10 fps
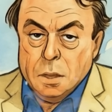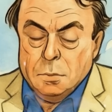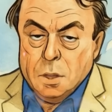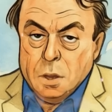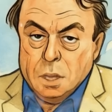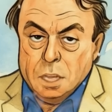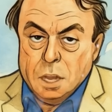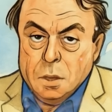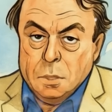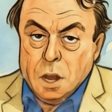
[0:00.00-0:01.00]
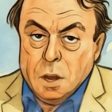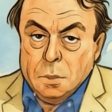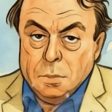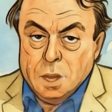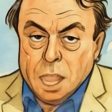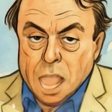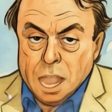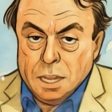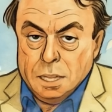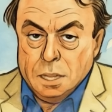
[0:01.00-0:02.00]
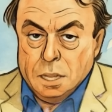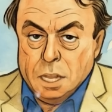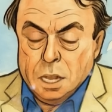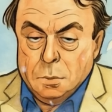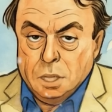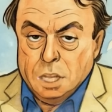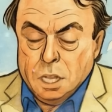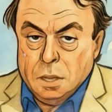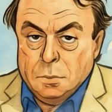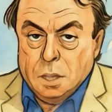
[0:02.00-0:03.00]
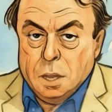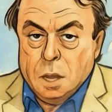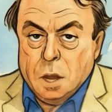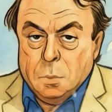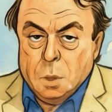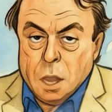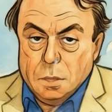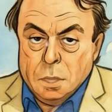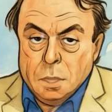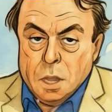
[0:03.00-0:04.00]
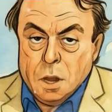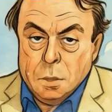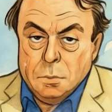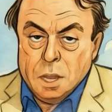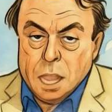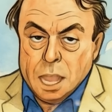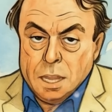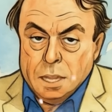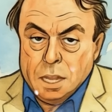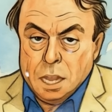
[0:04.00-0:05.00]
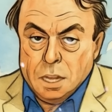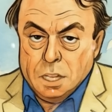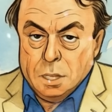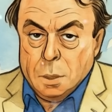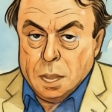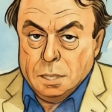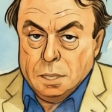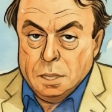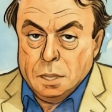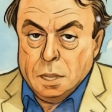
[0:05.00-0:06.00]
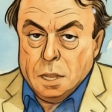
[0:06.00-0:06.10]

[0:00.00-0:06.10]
focusing on the horrific hate he had received, rather than the horrific hate he had dispensed.